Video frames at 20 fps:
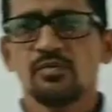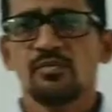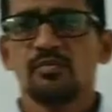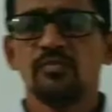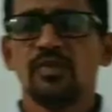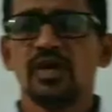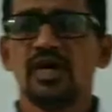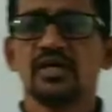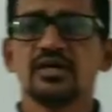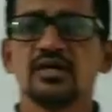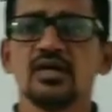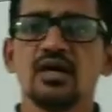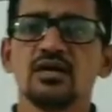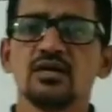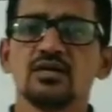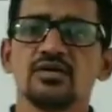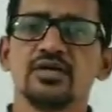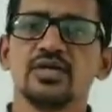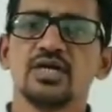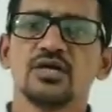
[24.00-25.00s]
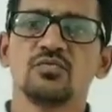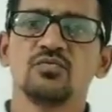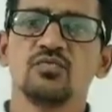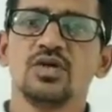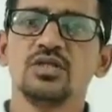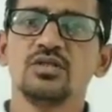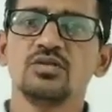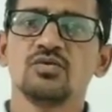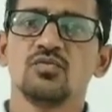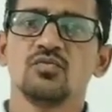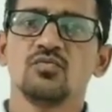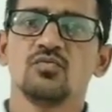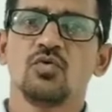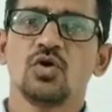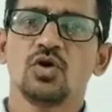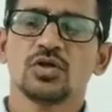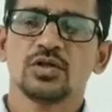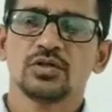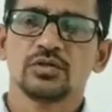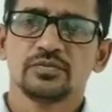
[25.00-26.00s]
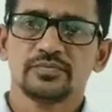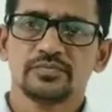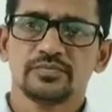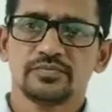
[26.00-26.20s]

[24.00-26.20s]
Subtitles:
metal react with water.